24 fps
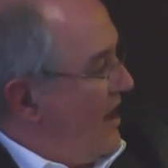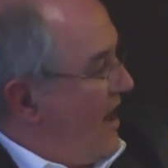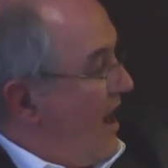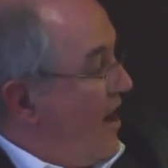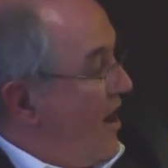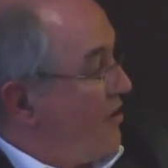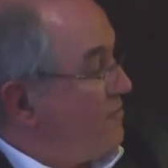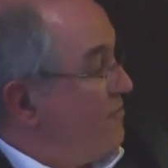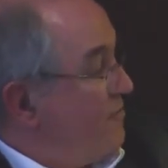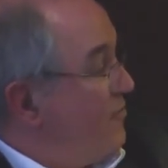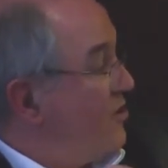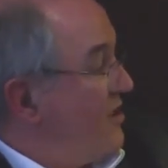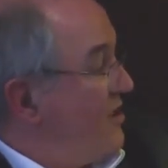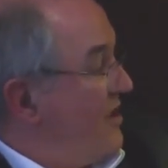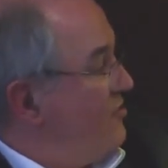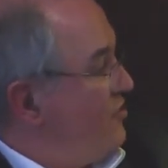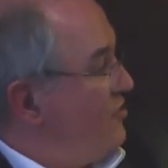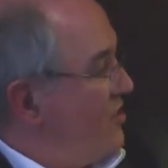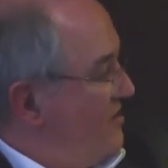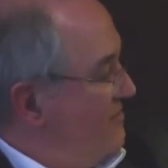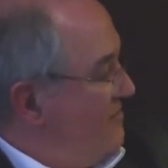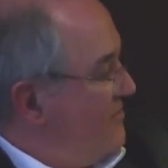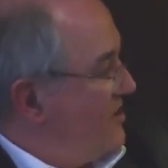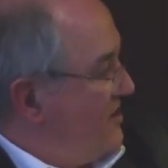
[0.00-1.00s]
output
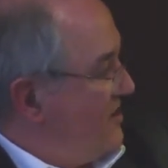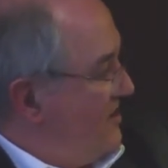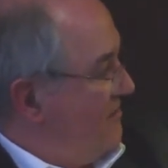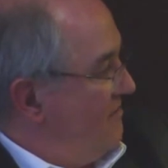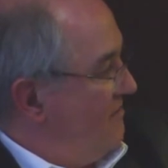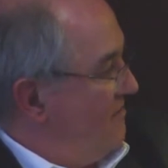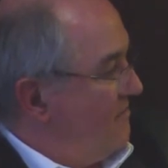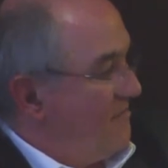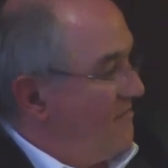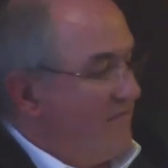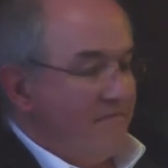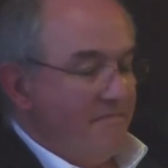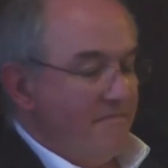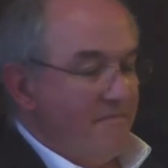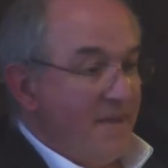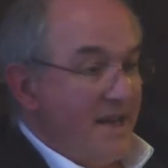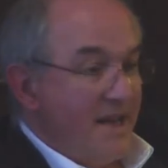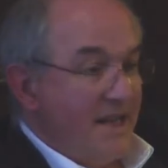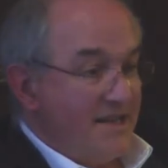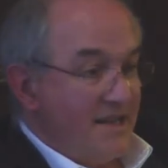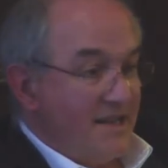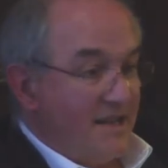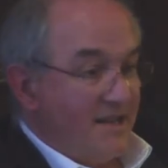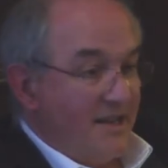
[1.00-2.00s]
legitimacy.
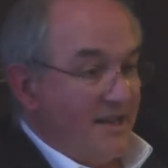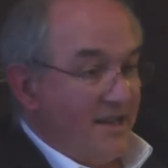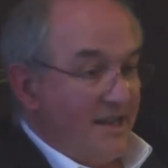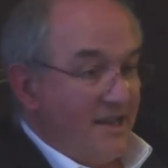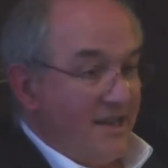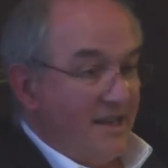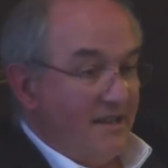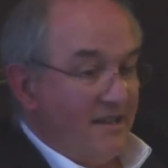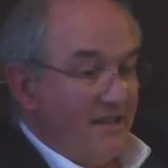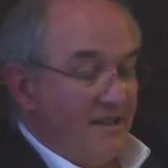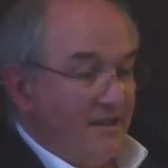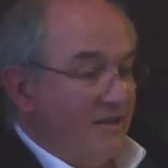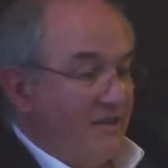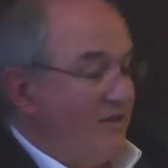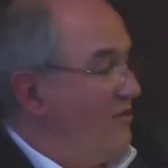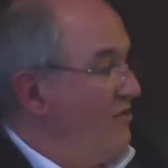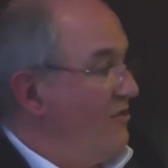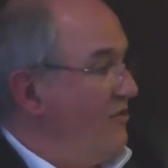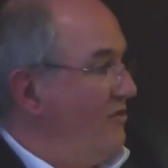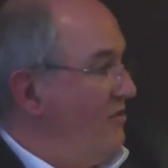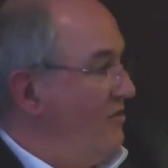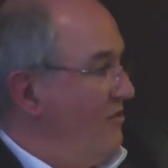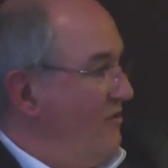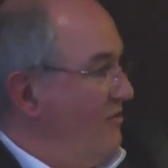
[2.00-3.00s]
Basically,
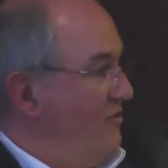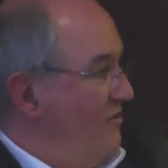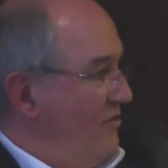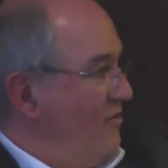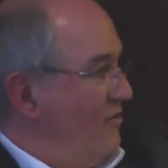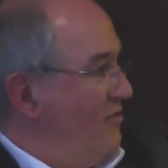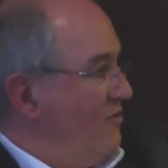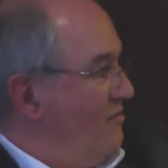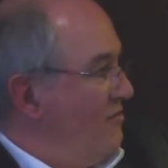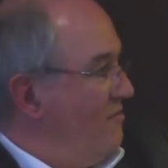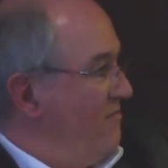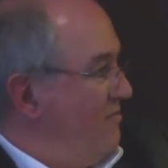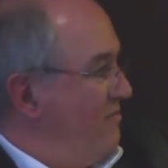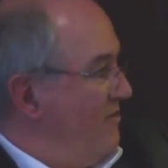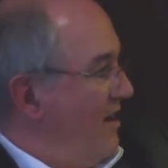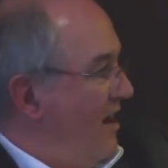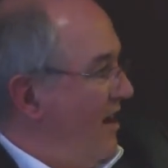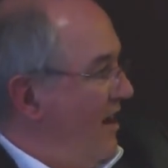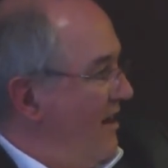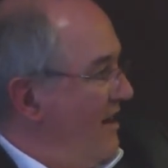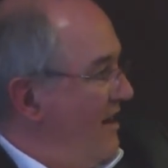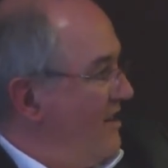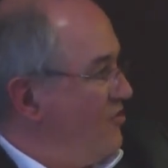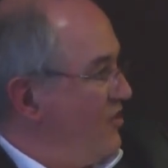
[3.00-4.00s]
you
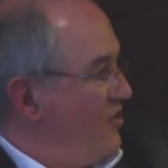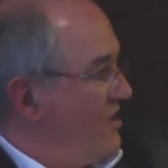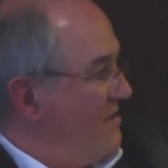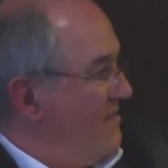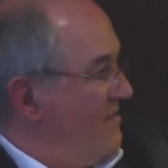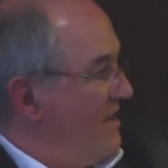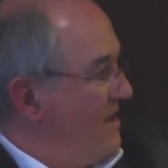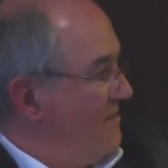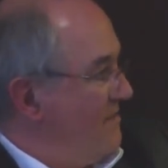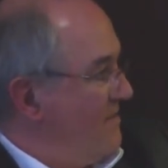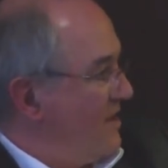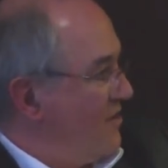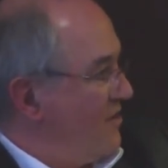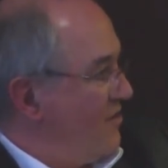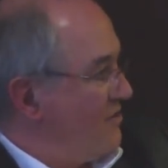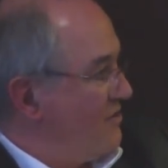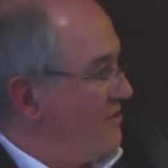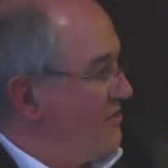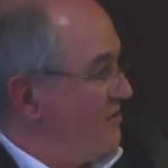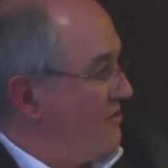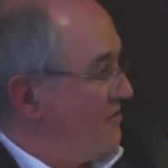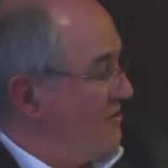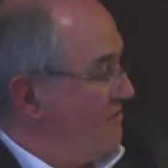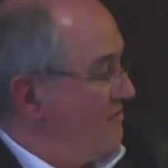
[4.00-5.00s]
are legitimate because
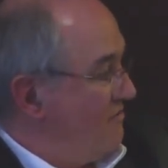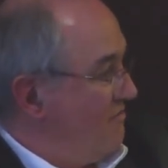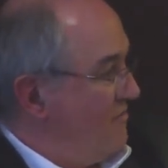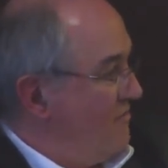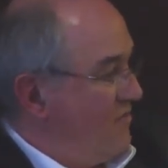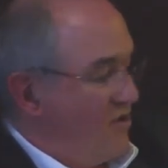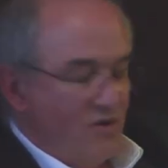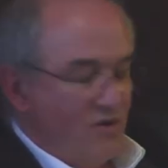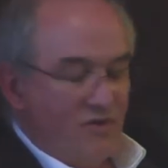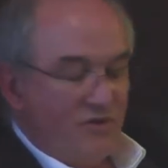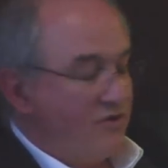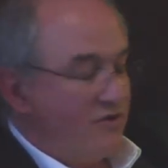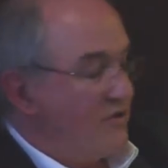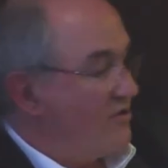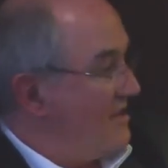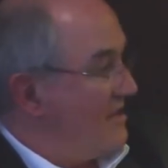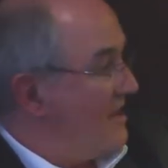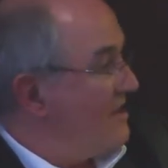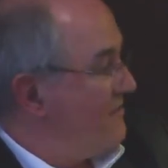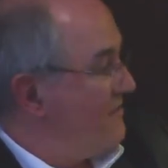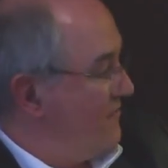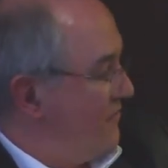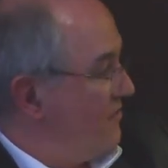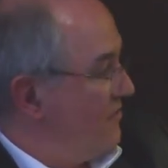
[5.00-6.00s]
you're
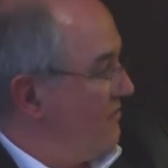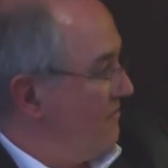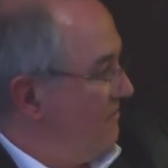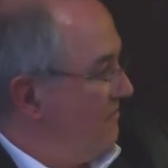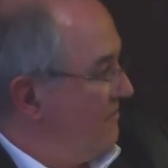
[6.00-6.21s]
successful.